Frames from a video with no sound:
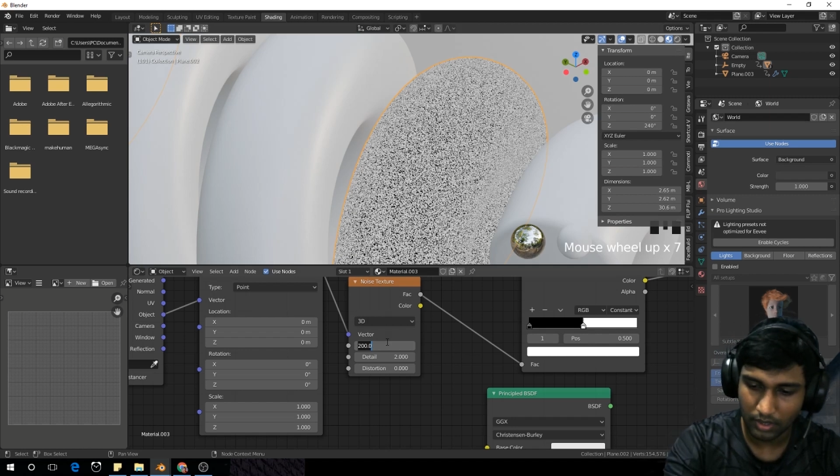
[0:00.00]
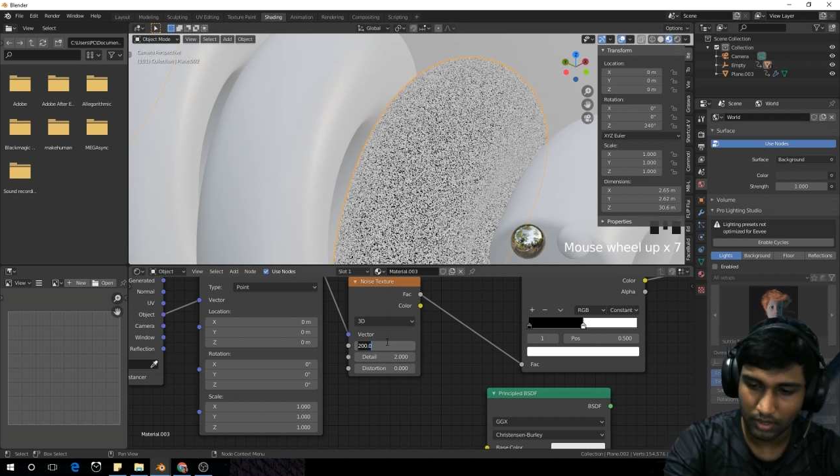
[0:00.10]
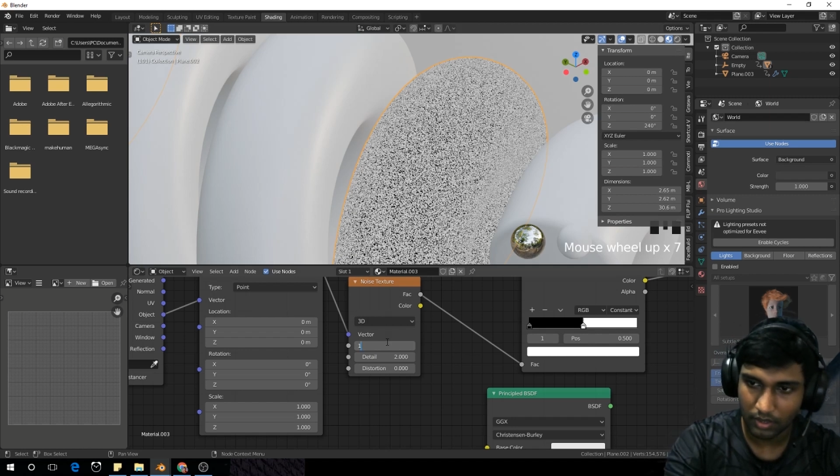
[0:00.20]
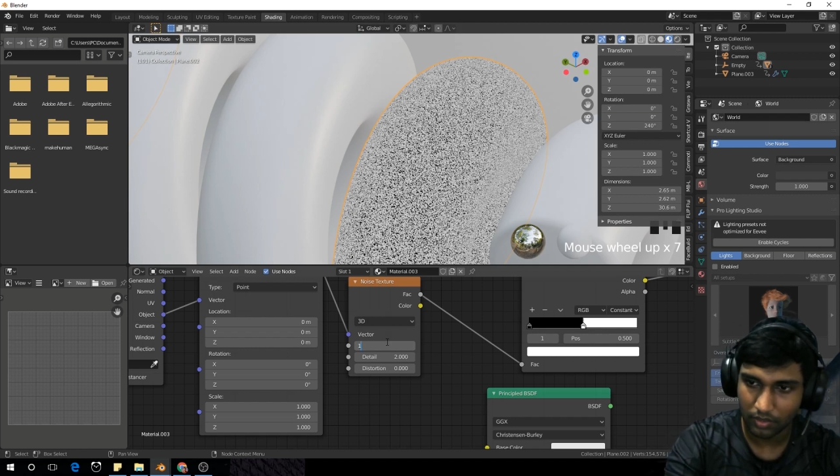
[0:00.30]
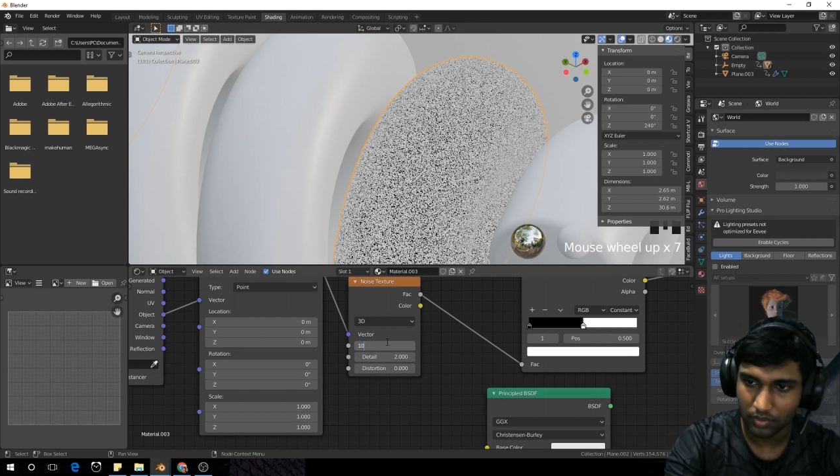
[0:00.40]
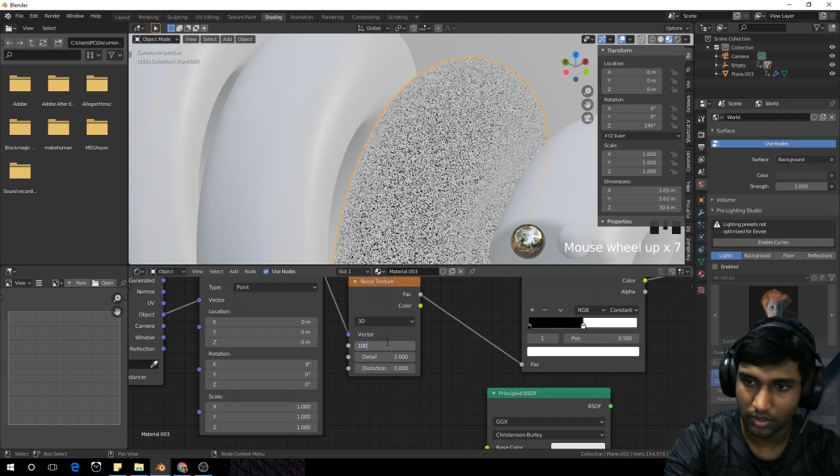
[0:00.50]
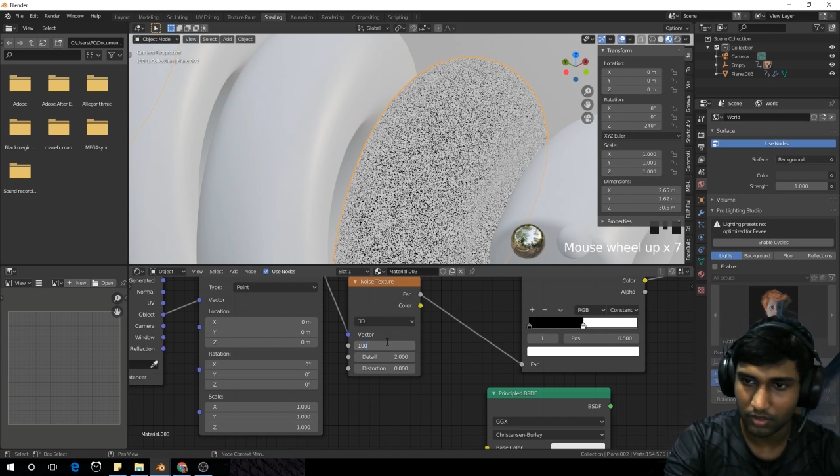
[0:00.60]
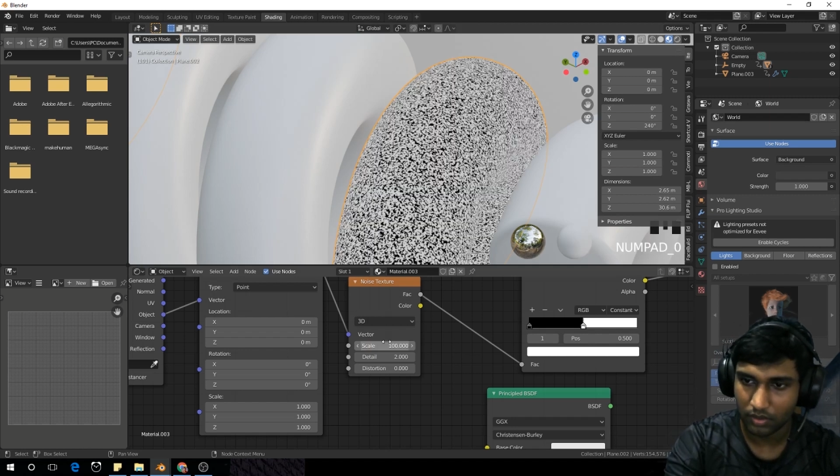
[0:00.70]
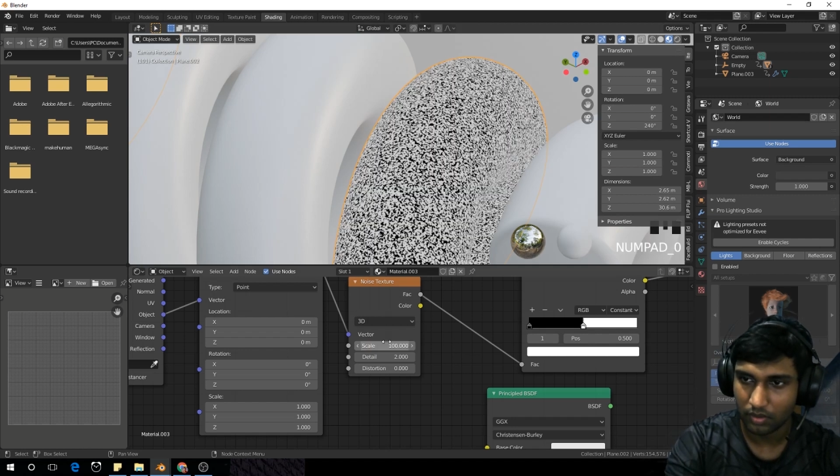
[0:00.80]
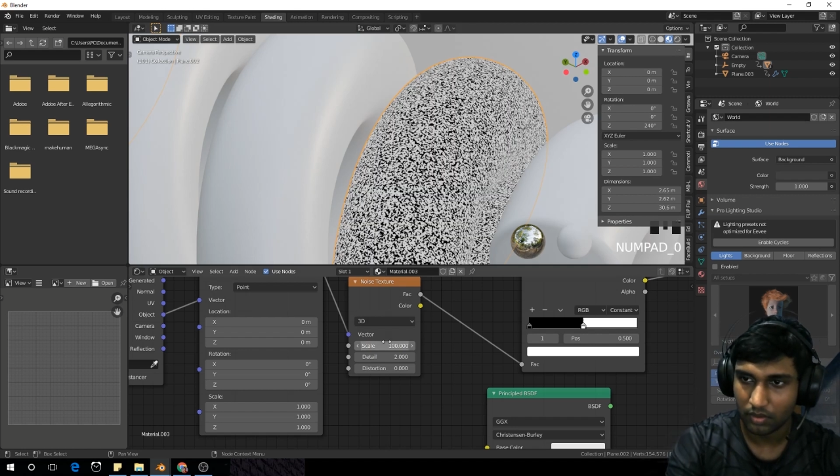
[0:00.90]
it 100.
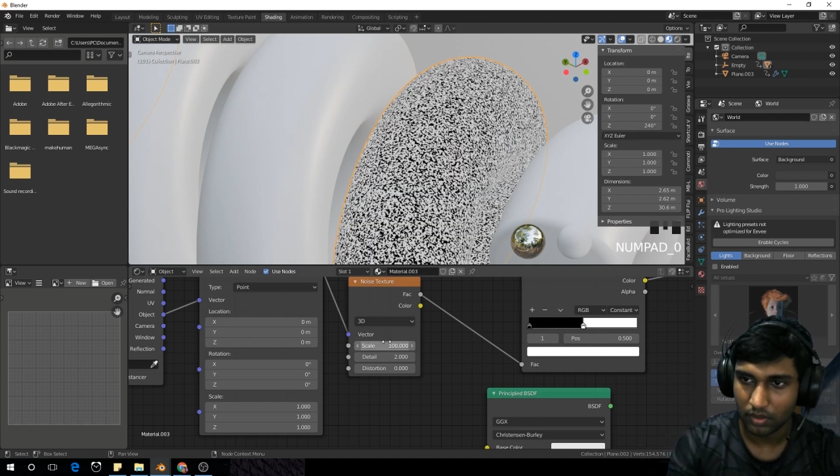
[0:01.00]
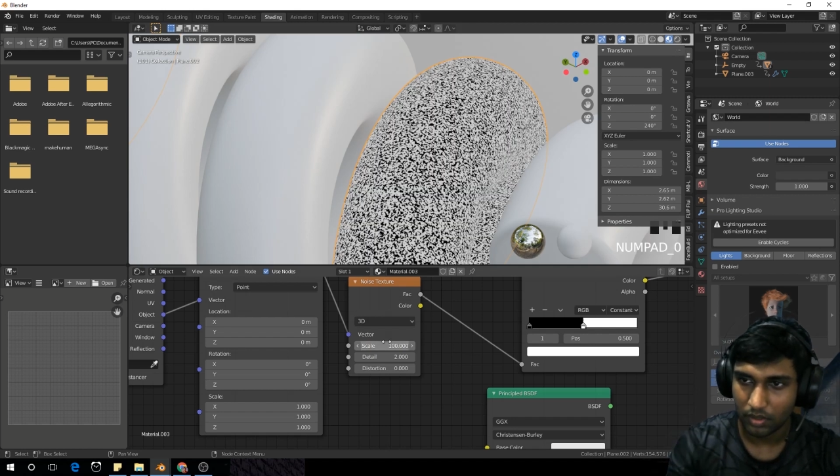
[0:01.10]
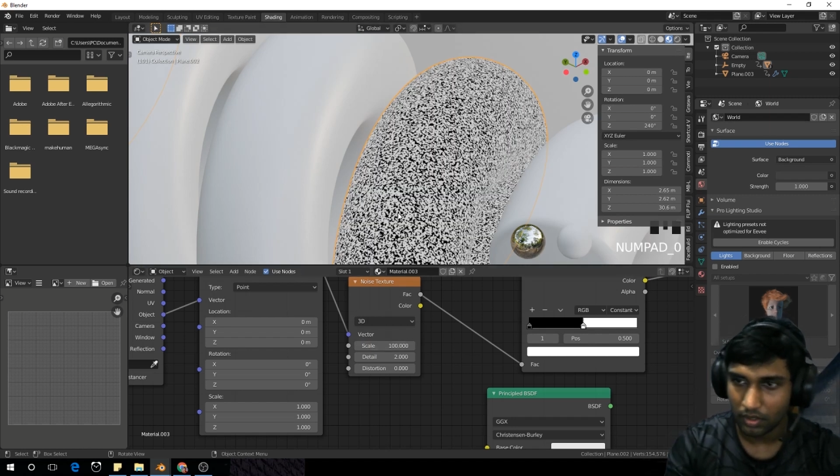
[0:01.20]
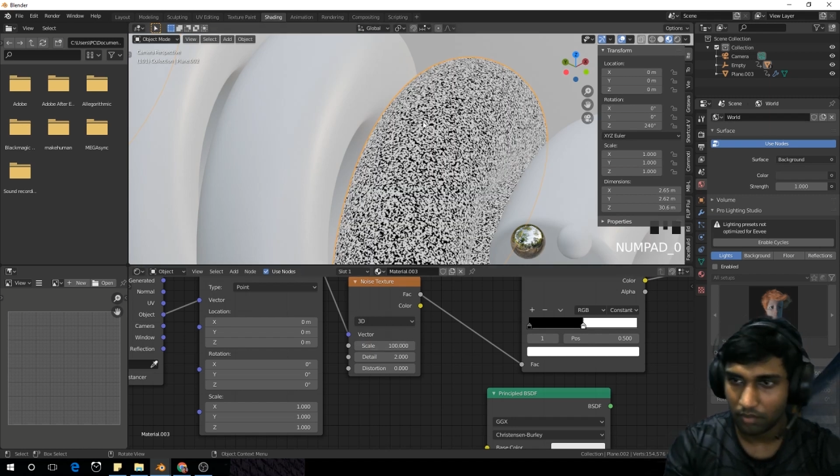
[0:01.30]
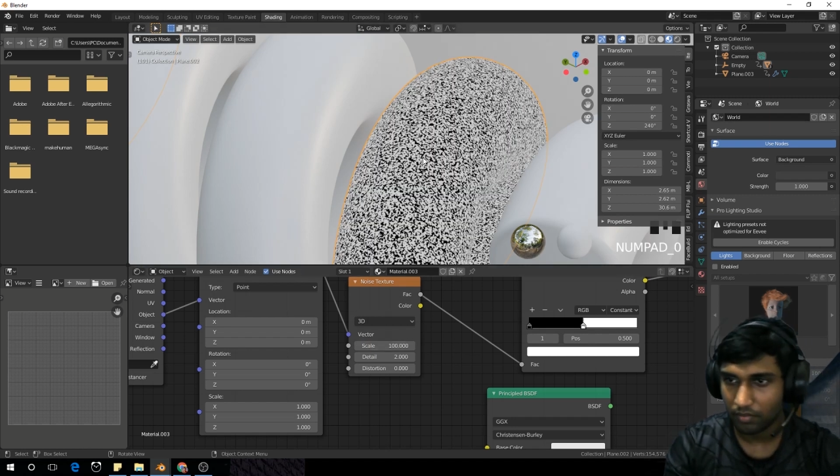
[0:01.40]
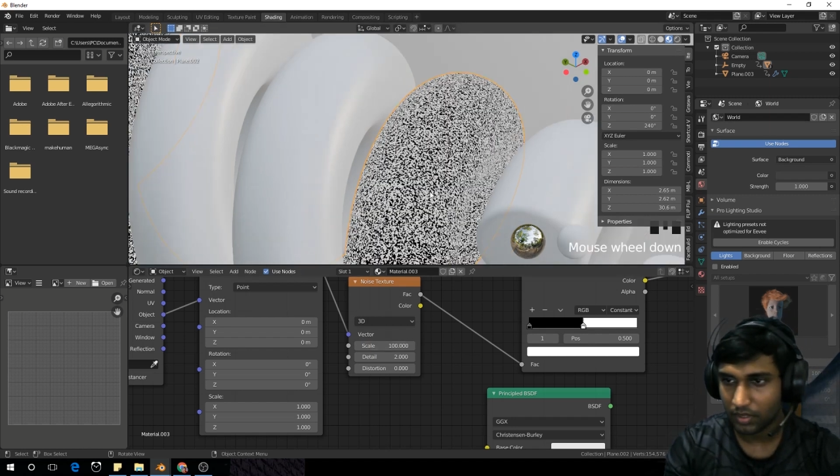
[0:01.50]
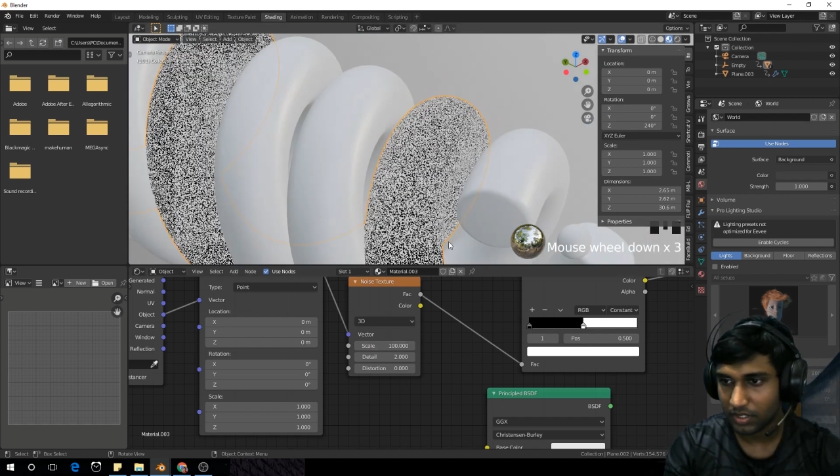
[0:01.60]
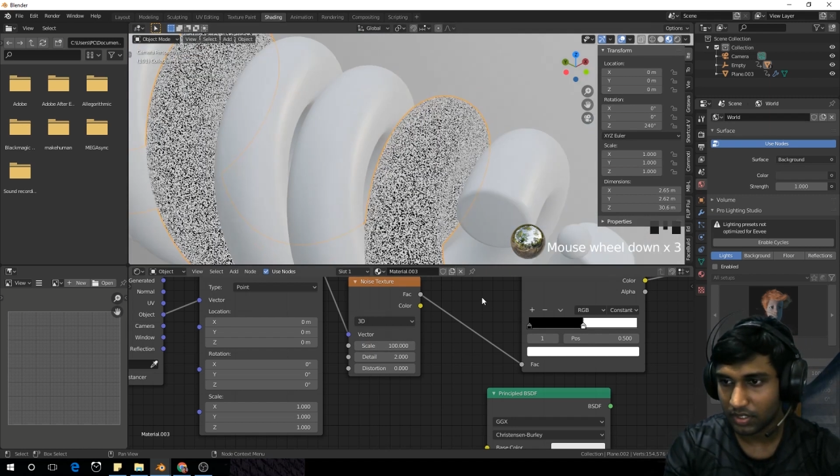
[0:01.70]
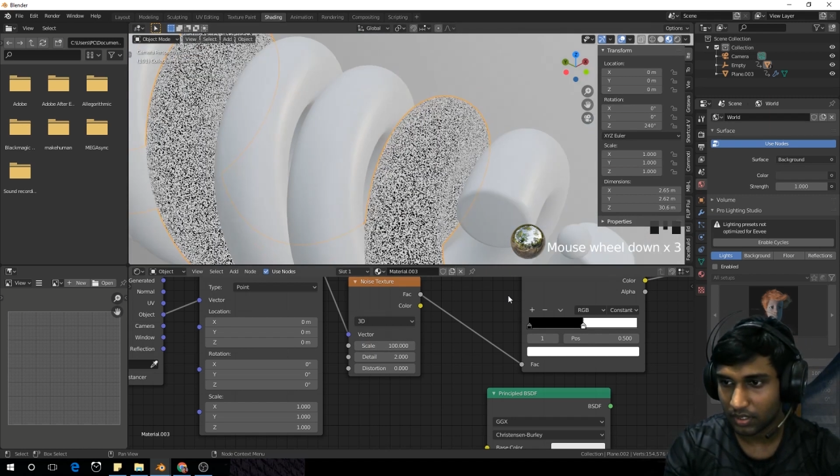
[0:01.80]
Might change